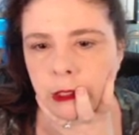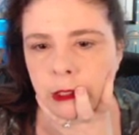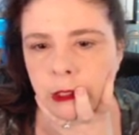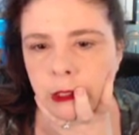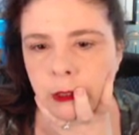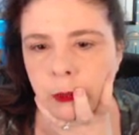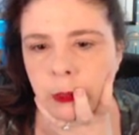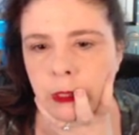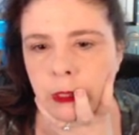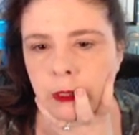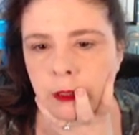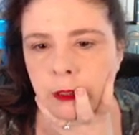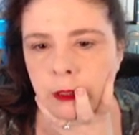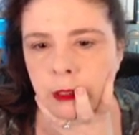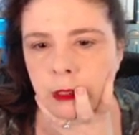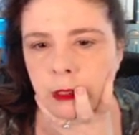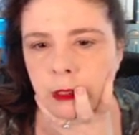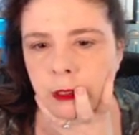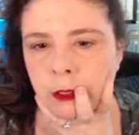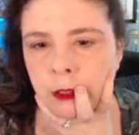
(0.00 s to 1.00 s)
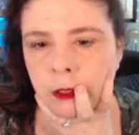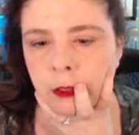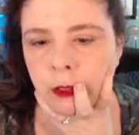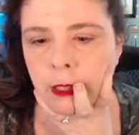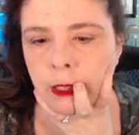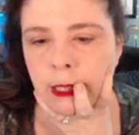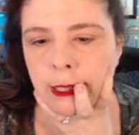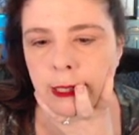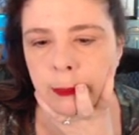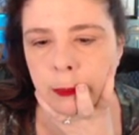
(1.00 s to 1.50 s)
Nobody's in the
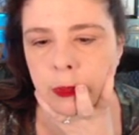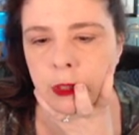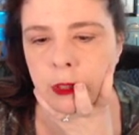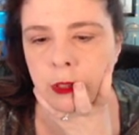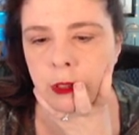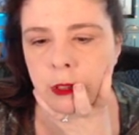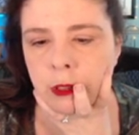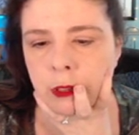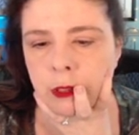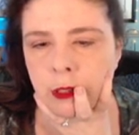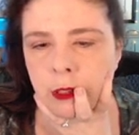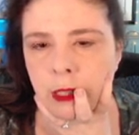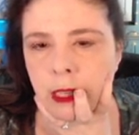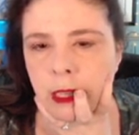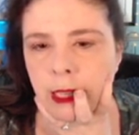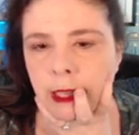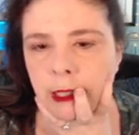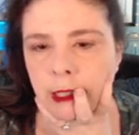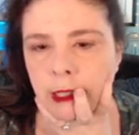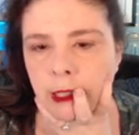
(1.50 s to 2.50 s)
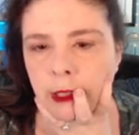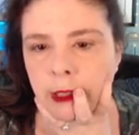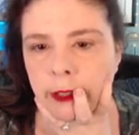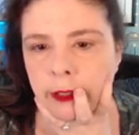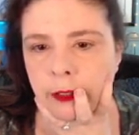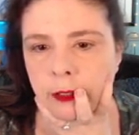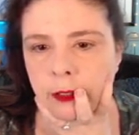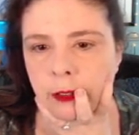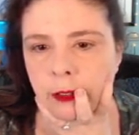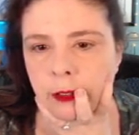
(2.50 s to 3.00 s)
scraps.
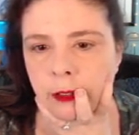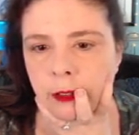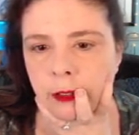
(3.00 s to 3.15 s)
Sadness.